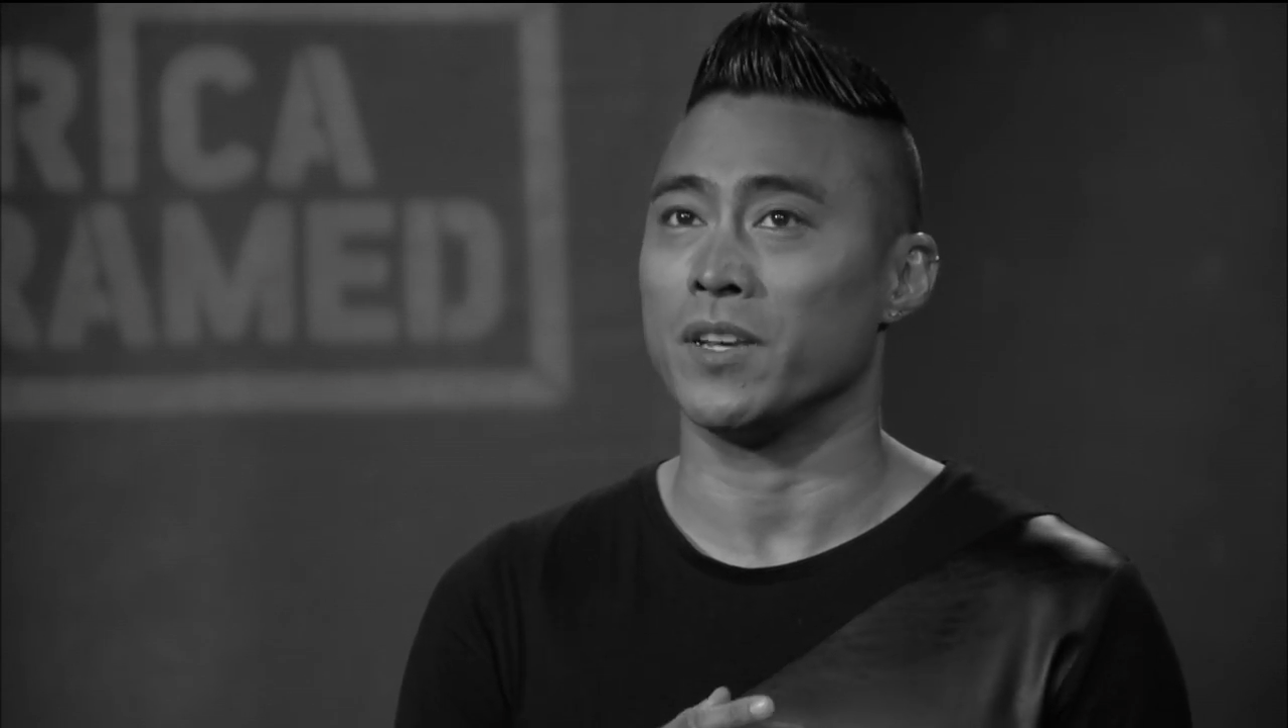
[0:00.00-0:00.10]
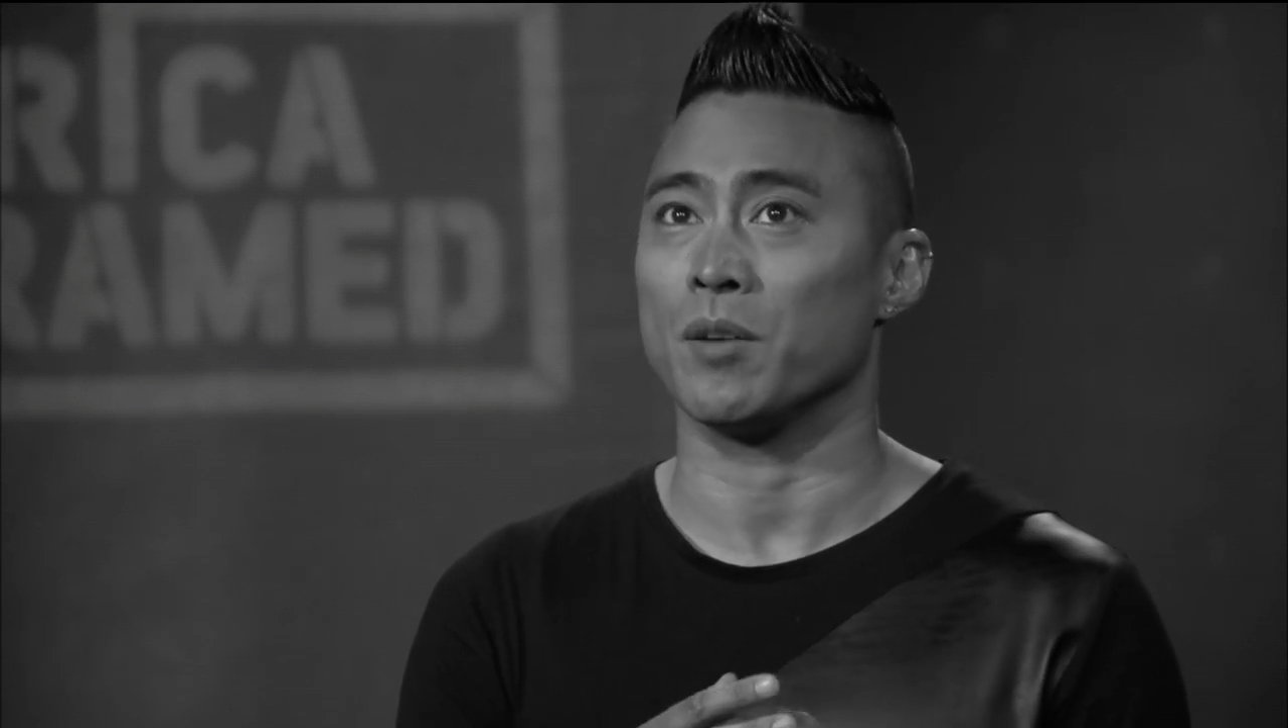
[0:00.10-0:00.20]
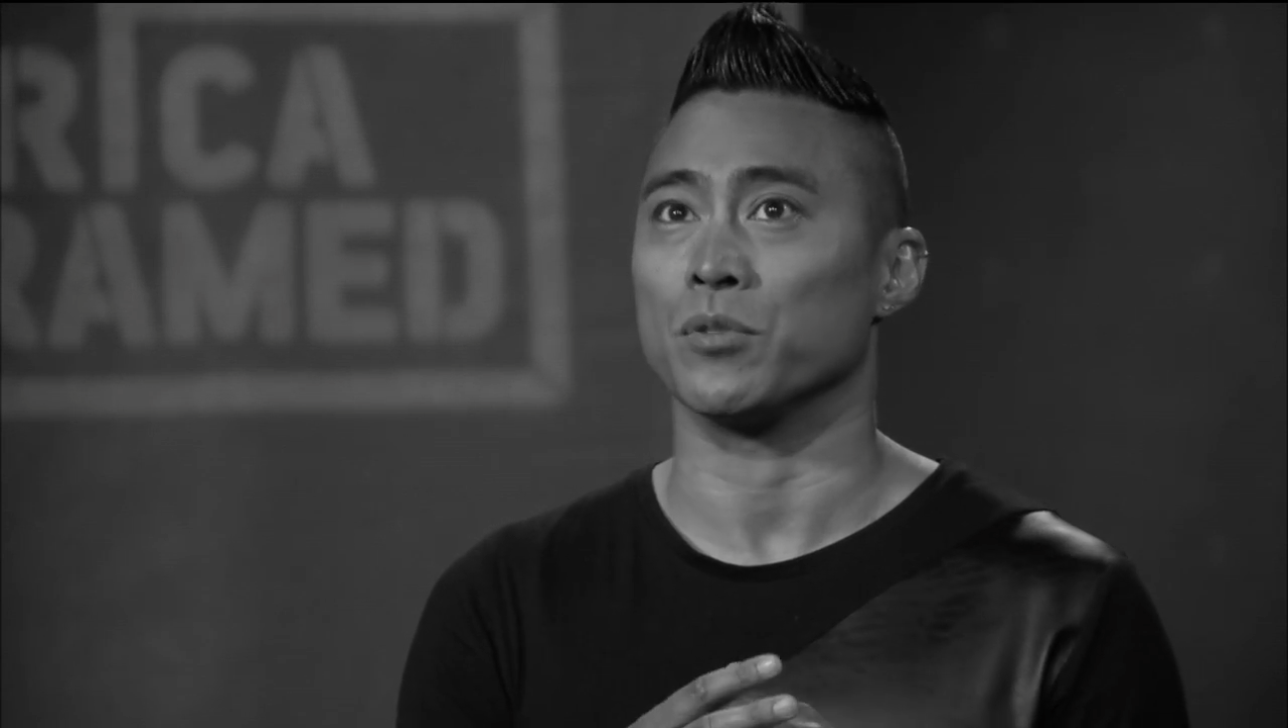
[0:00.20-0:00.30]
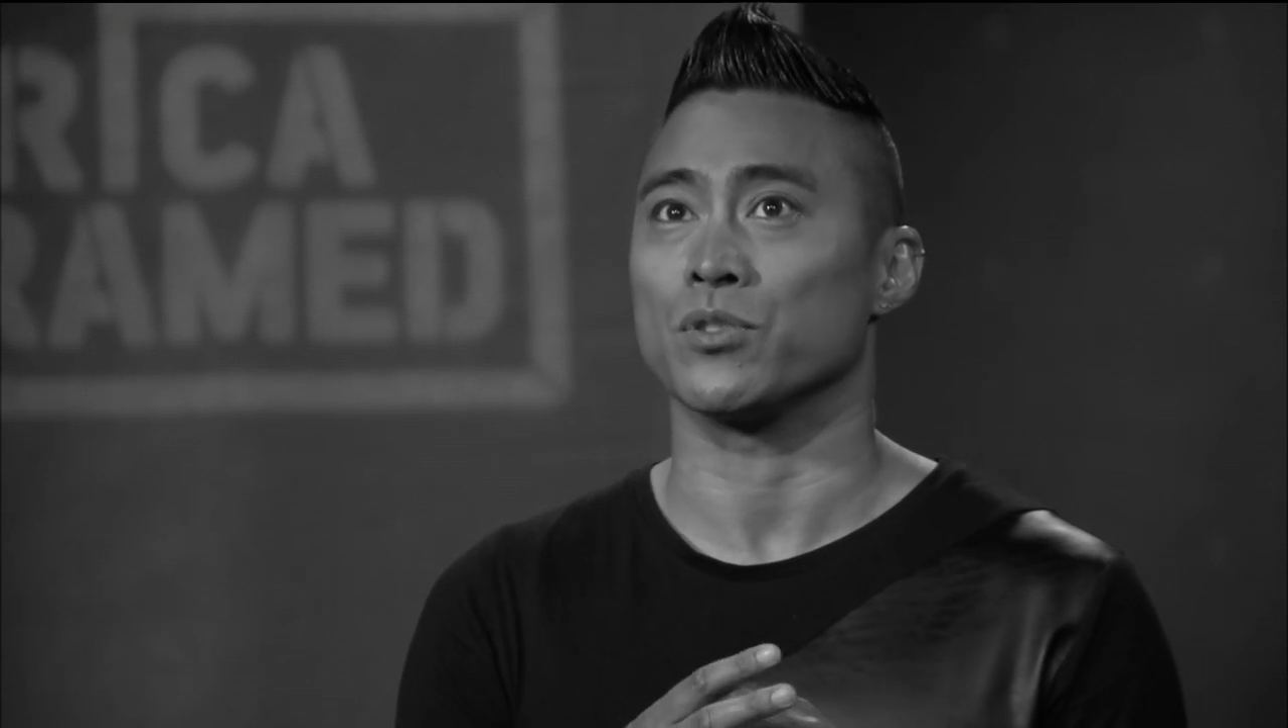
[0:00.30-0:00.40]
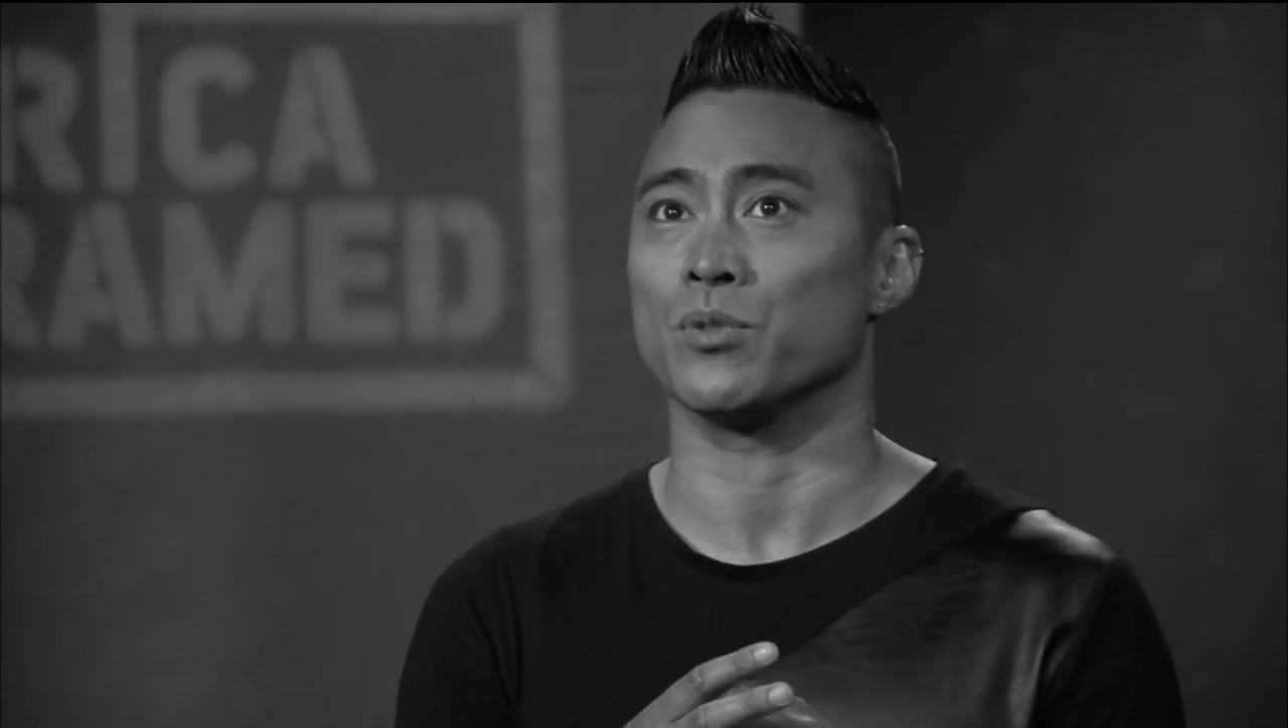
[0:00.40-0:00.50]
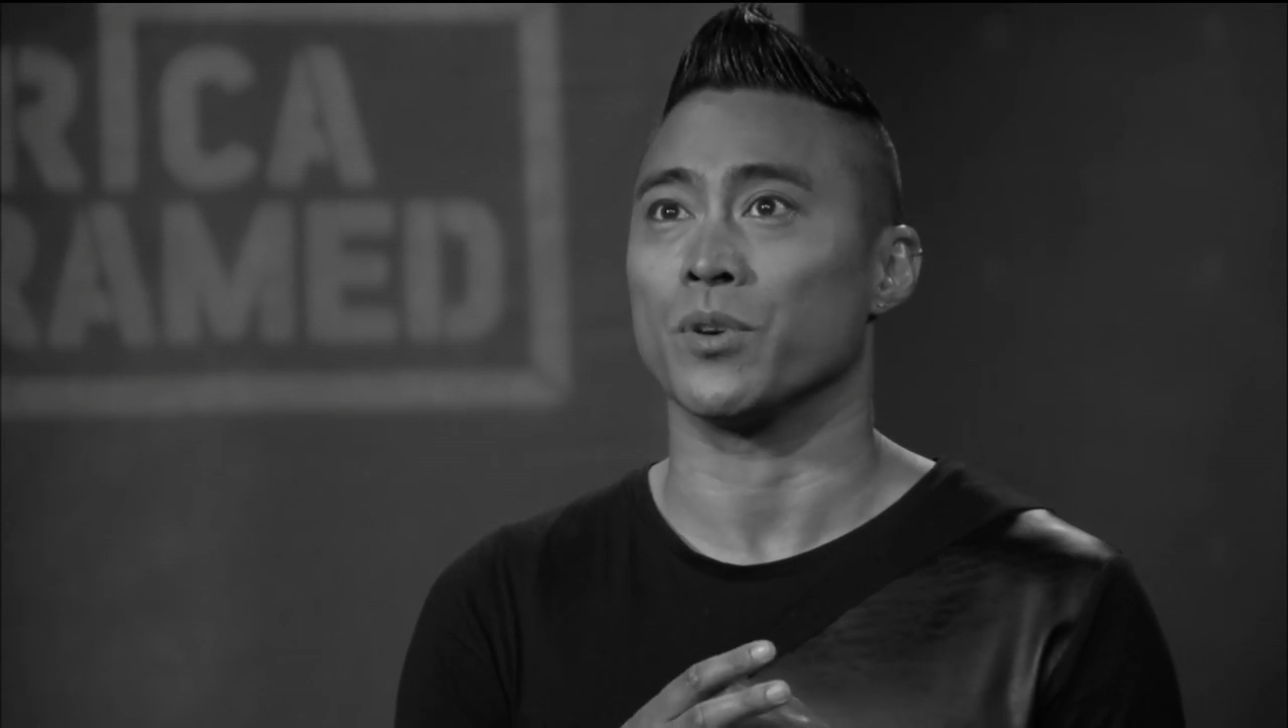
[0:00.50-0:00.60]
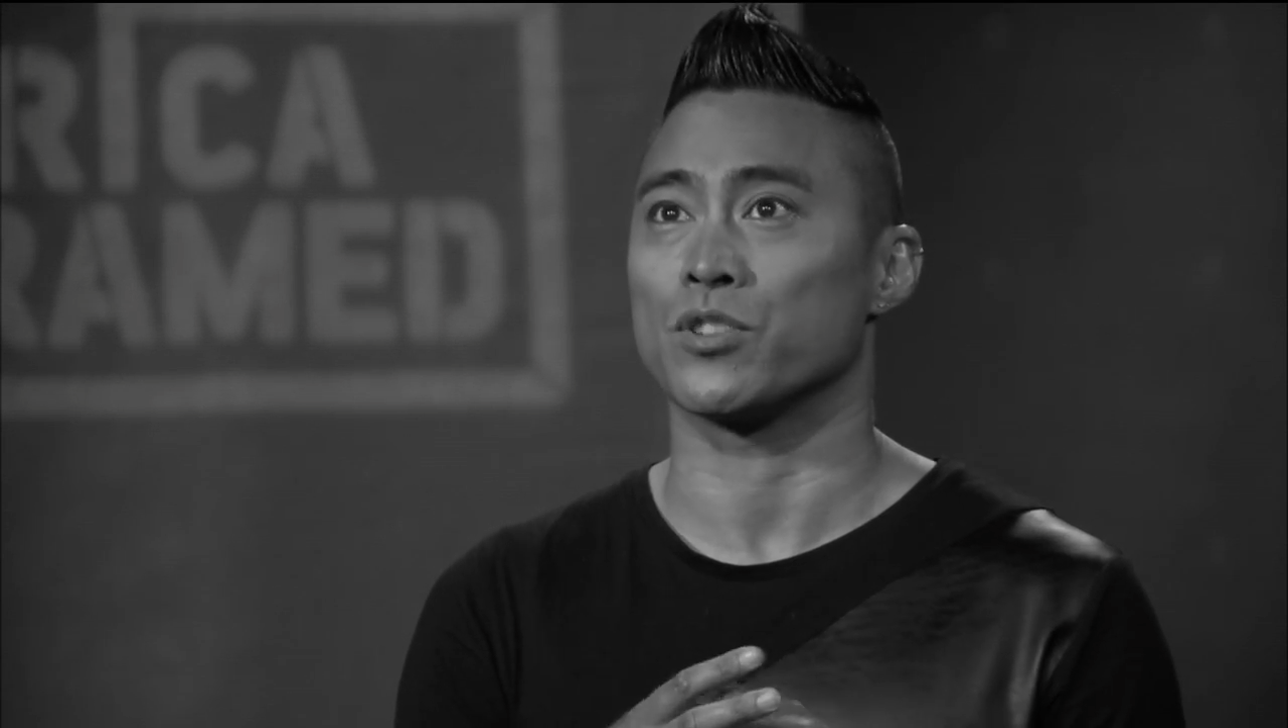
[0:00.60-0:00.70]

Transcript: be able to